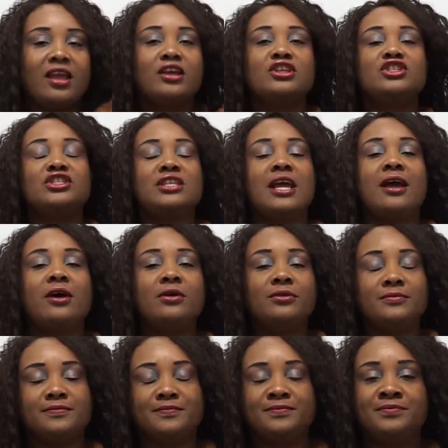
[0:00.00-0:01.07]
So,
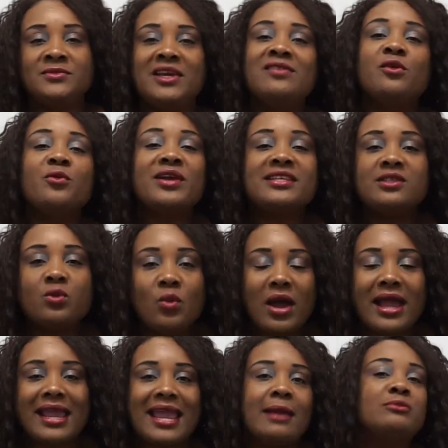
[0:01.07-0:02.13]
and the reason
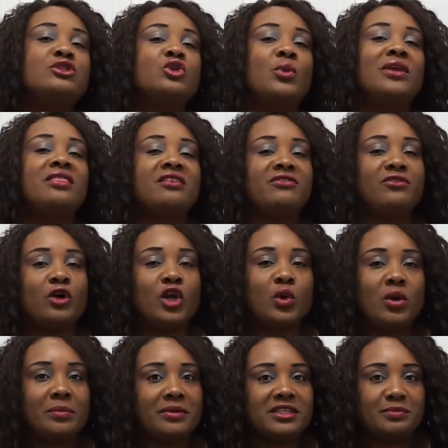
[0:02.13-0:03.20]
why I'm doing the
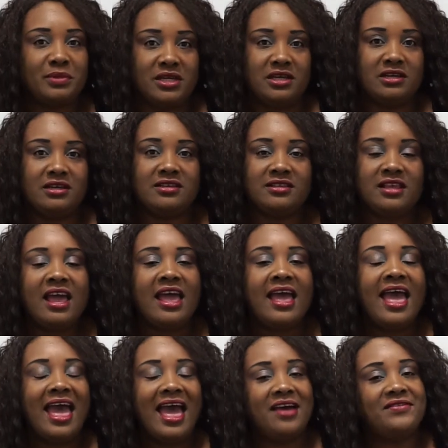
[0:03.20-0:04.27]
follow-up is because
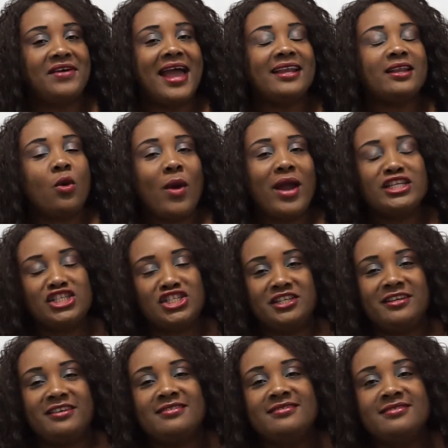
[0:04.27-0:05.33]
I've had
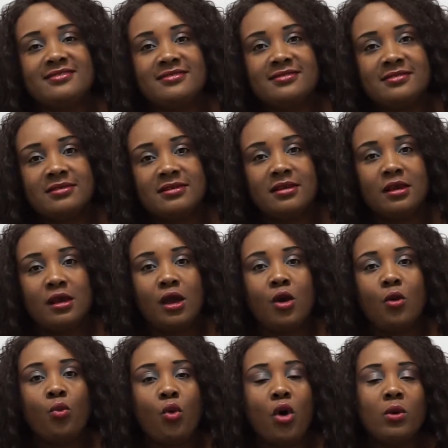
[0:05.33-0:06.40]
questions.
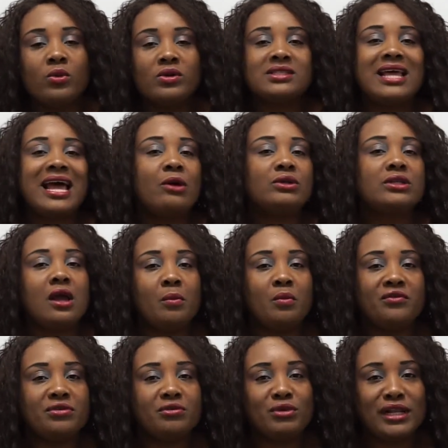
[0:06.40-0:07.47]
What was the outcome
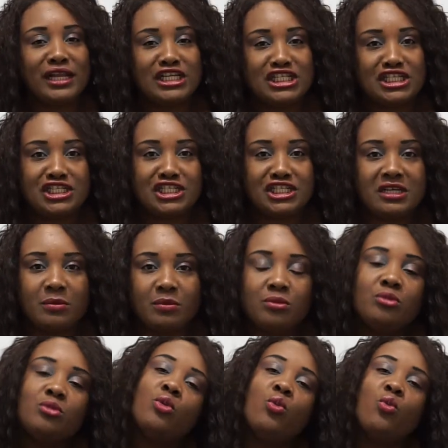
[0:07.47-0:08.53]
of the relationship?
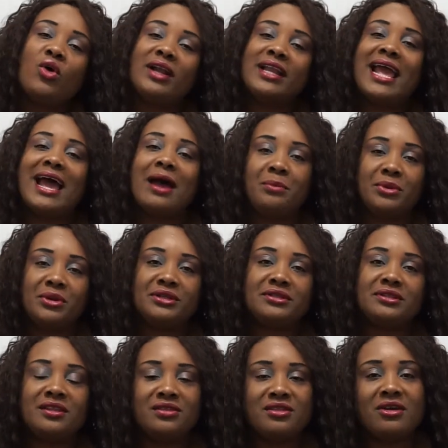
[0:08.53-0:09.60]
What
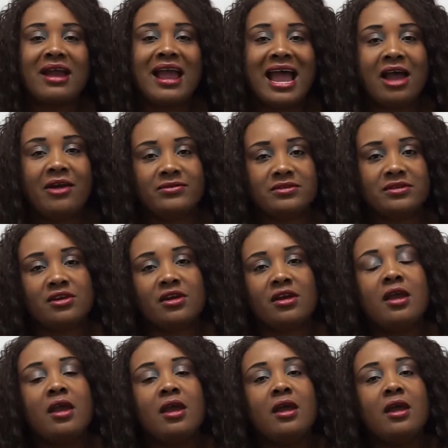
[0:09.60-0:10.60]
happened thereafter?